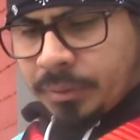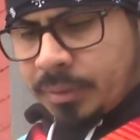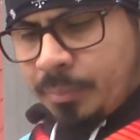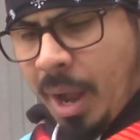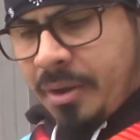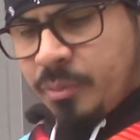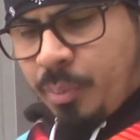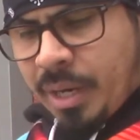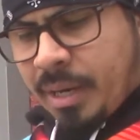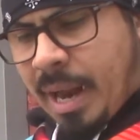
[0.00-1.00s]
But I'm just
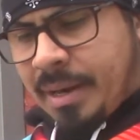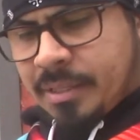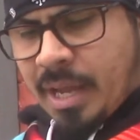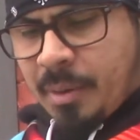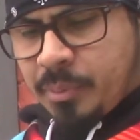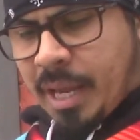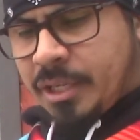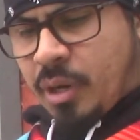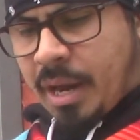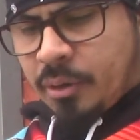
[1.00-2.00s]
bringing out an example. I
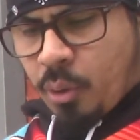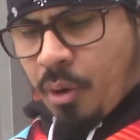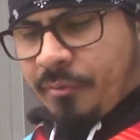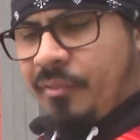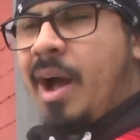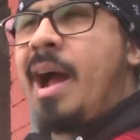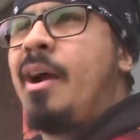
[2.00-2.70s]
ain't trying to glorify